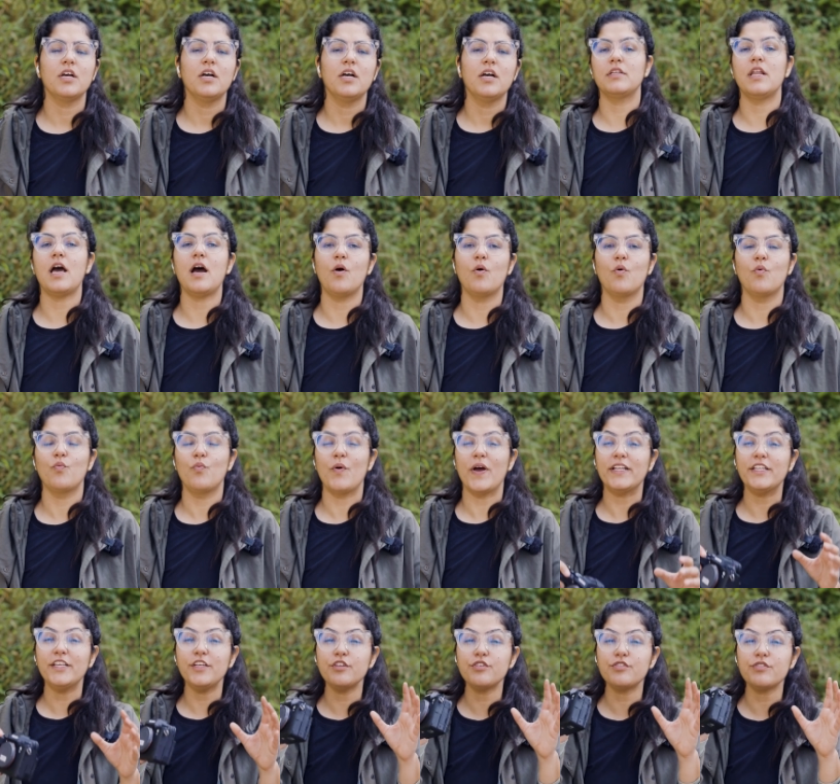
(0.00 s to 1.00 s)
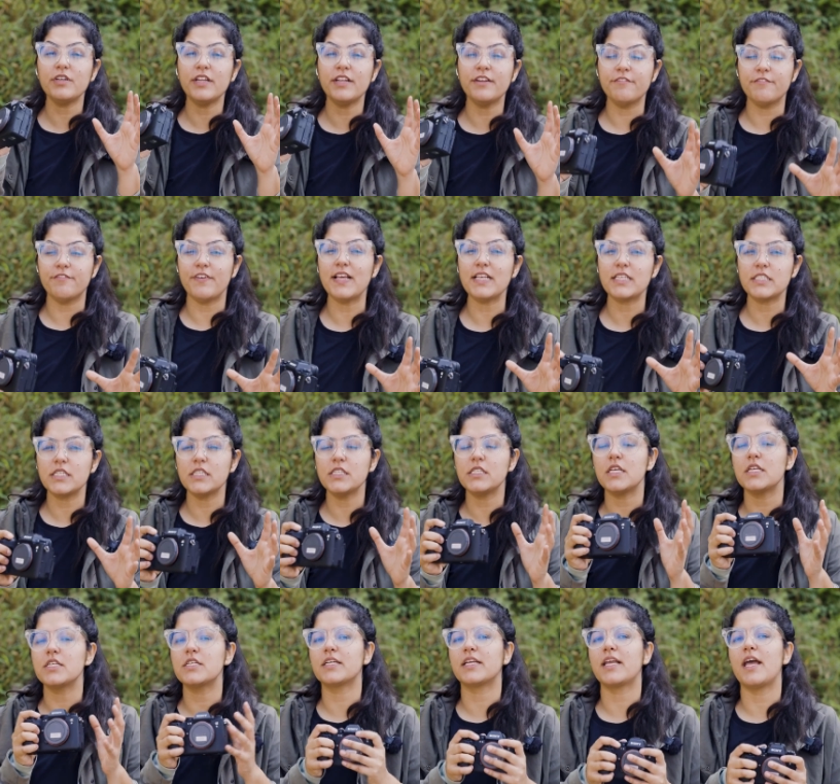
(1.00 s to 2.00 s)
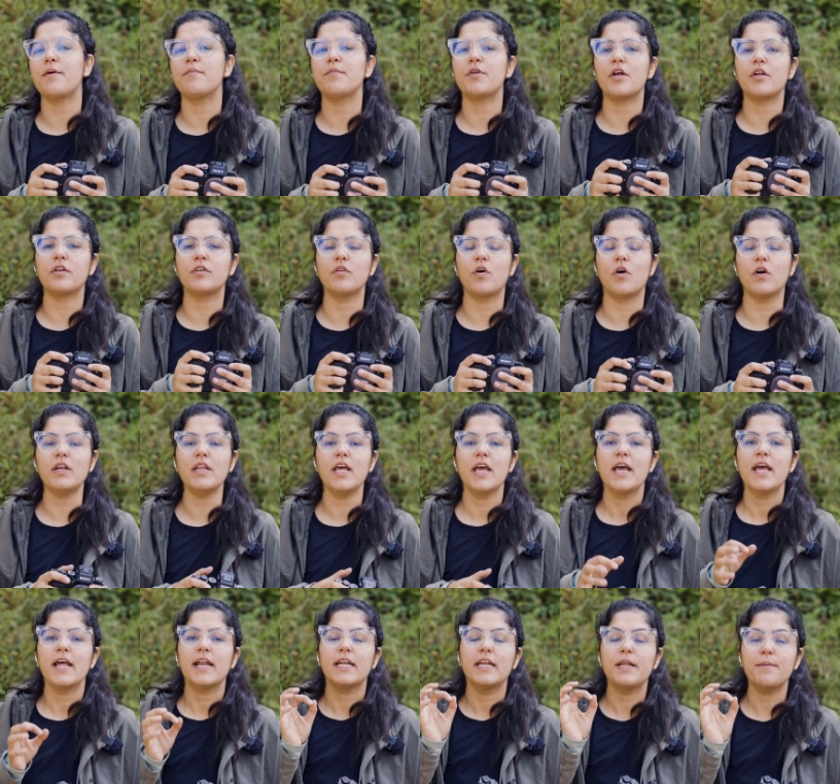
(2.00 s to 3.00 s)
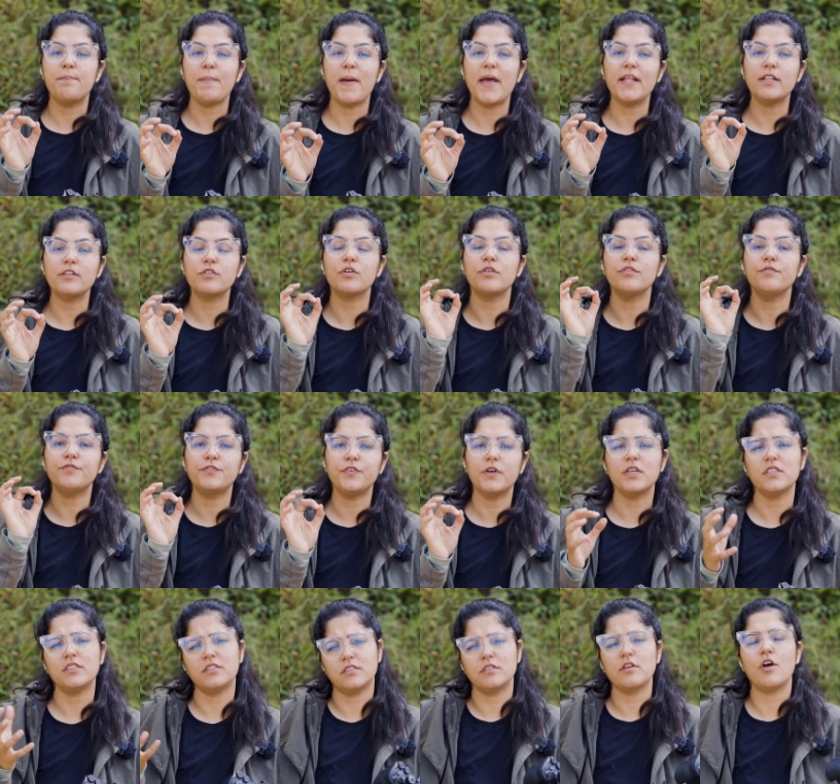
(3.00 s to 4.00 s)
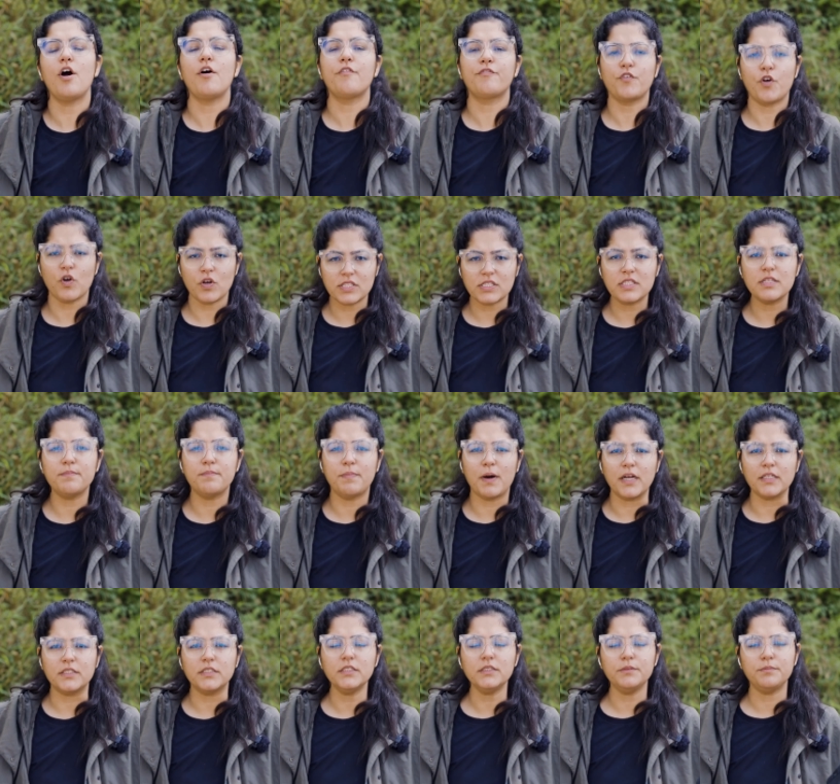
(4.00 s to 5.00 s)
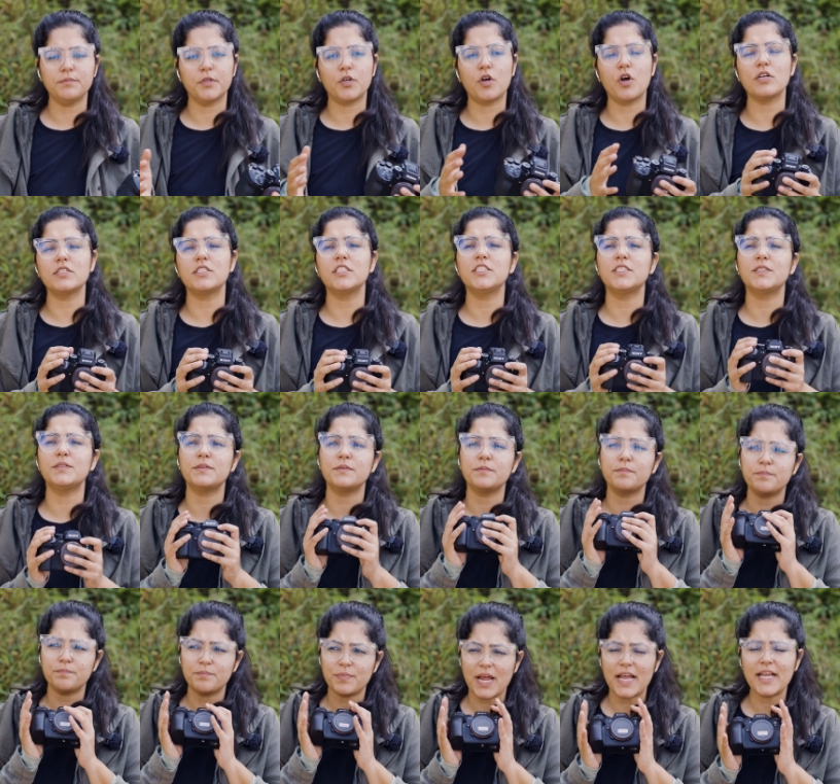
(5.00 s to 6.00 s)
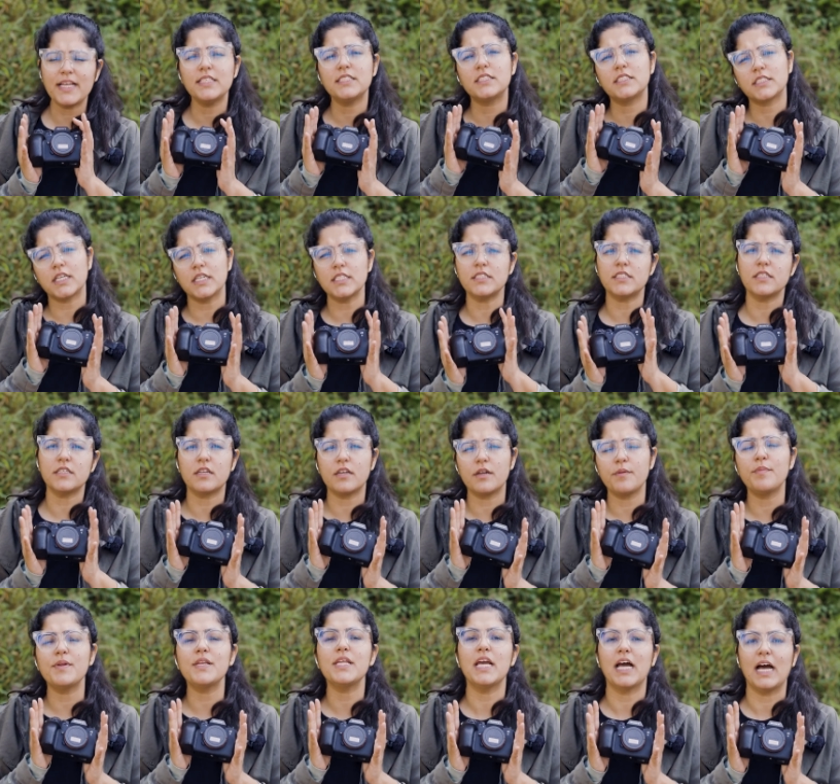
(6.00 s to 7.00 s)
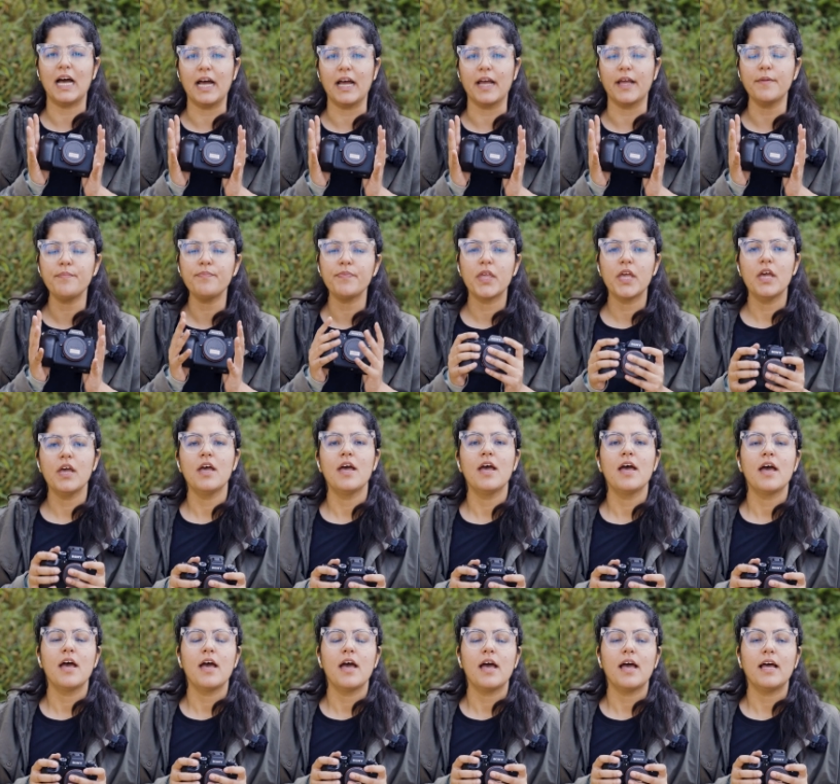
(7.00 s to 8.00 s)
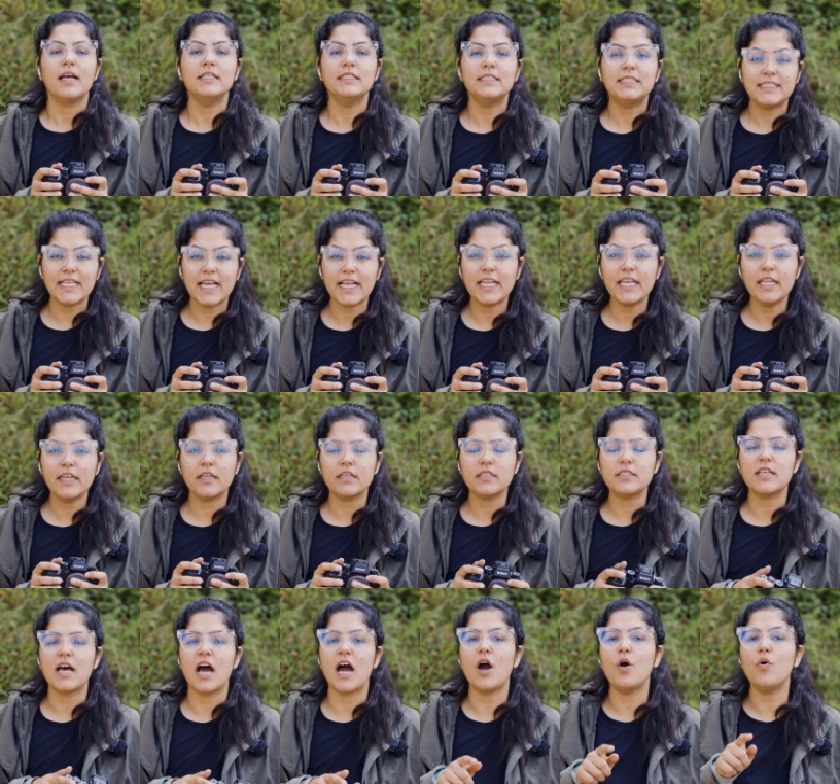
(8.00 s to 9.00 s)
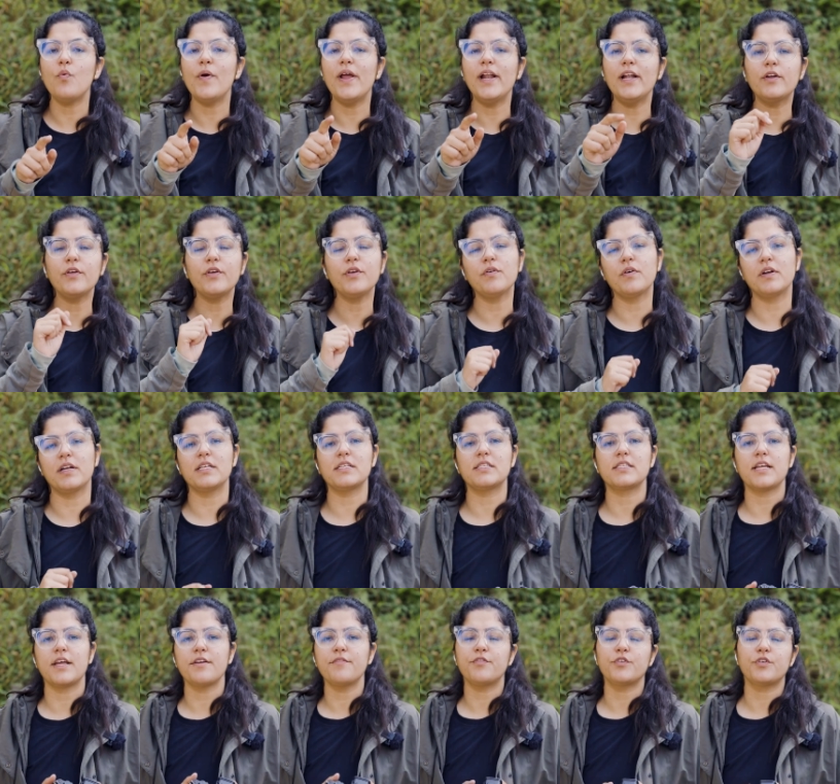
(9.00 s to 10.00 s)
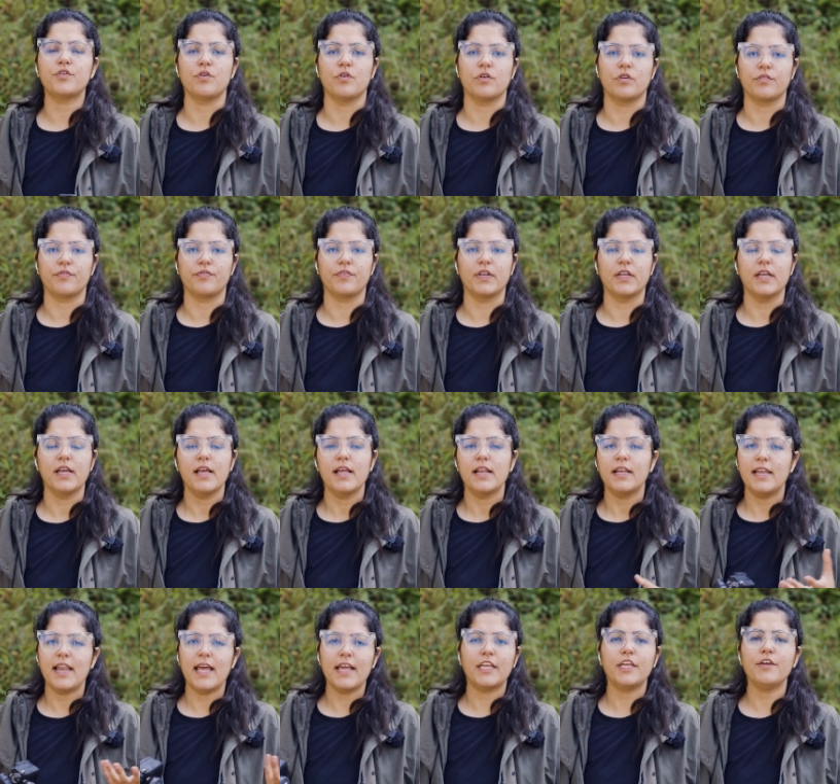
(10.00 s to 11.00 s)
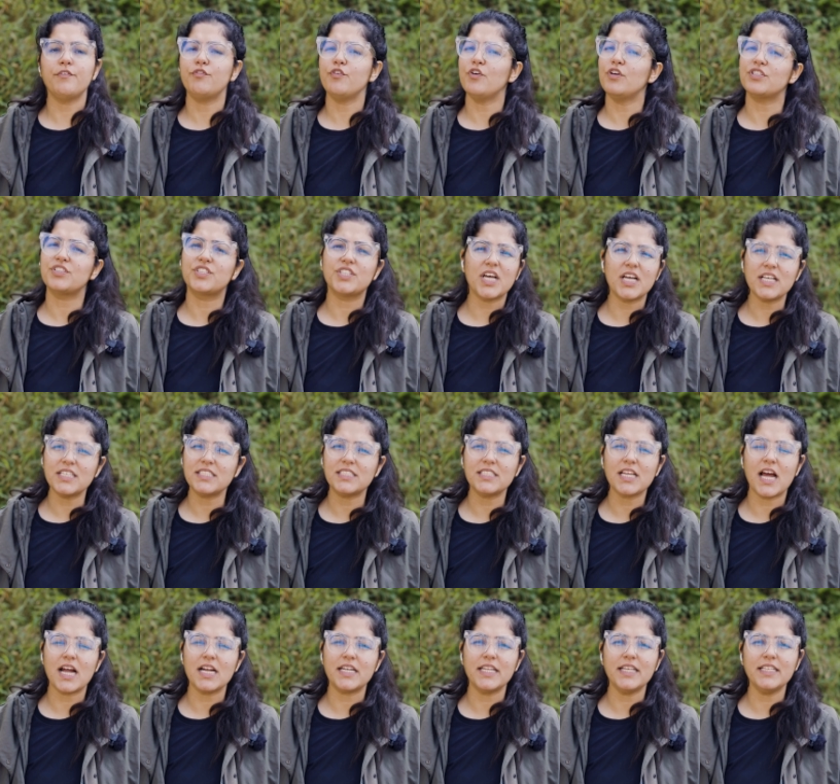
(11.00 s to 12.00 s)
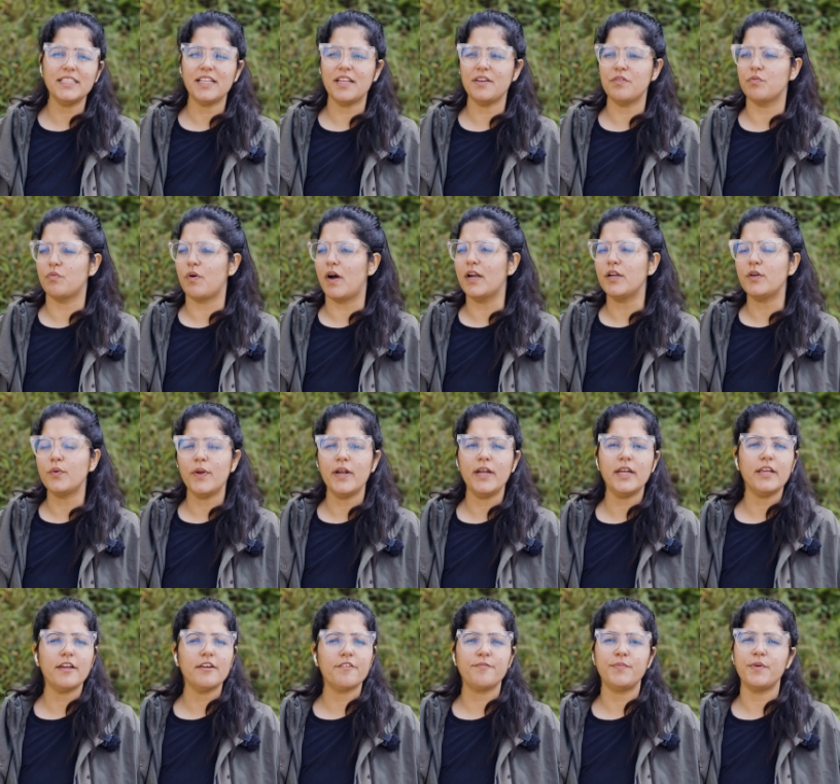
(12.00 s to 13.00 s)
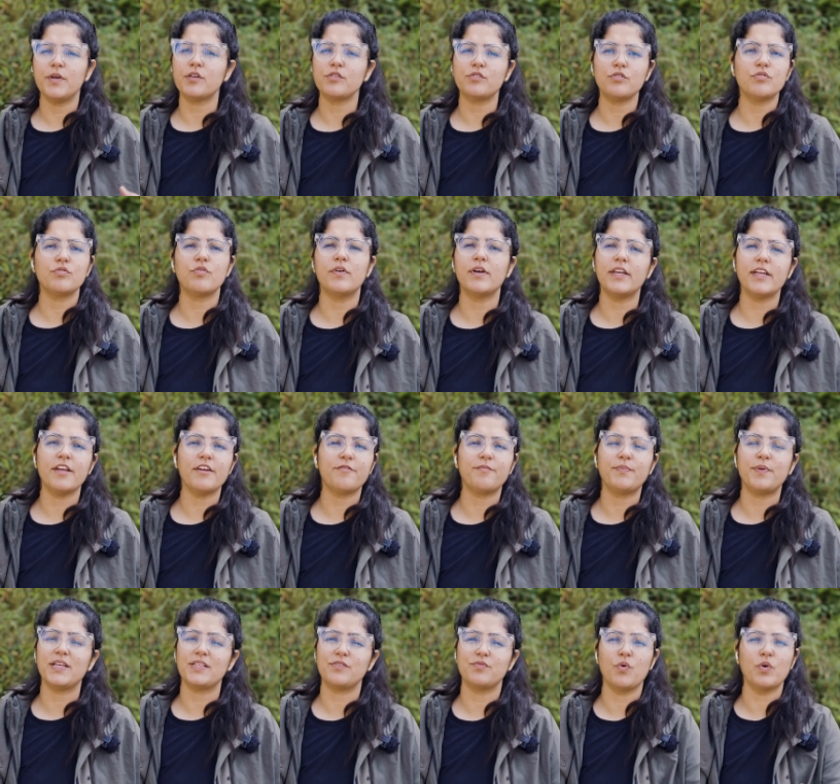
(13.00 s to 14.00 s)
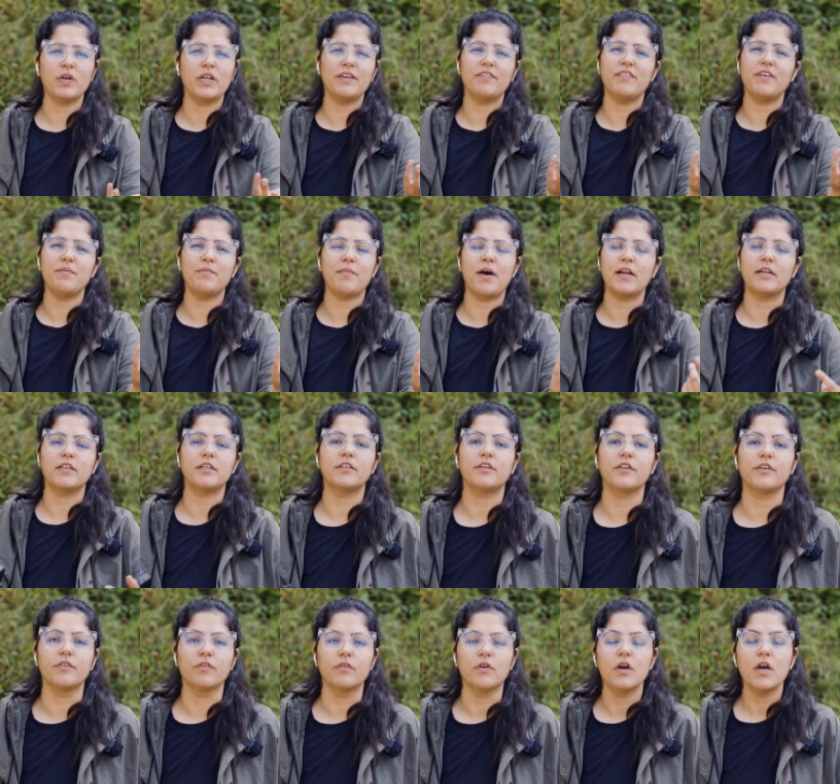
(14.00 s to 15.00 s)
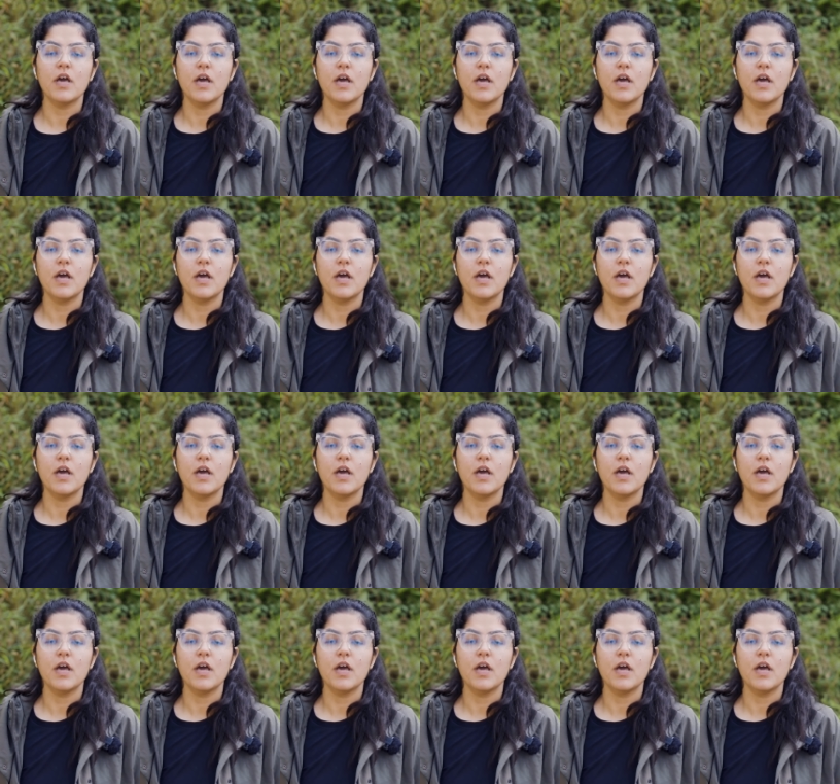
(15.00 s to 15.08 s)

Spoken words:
Now, whether you should invest in such a camera or not depends on, first, of course, the budget, because it's priced considerably high. And second is, how well do you understand photography? Like if you're just starting, then 120 FPS or 20 FPS won't even matter to you.